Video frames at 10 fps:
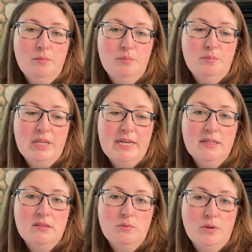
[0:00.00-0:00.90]

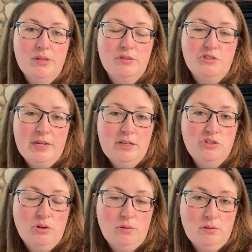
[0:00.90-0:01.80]
Plants with drainage
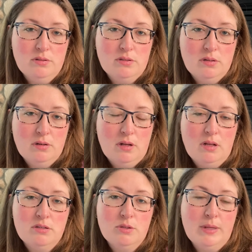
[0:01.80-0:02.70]
holes
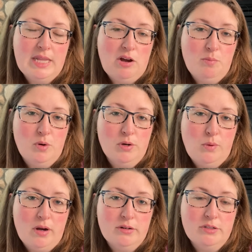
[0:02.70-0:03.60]
also allow more
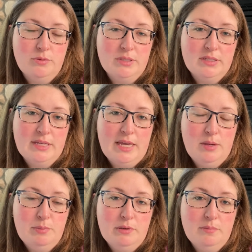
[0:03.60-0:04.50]
water to
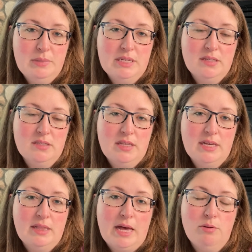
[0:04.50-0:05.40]
escape because they
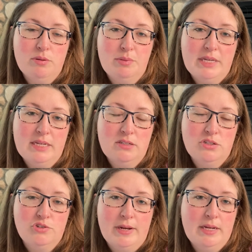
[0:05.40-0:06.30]
allow the plant to
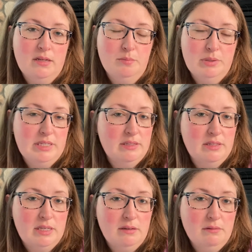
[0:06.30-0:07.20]
drain
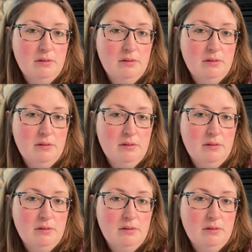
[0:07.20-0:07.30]
completely,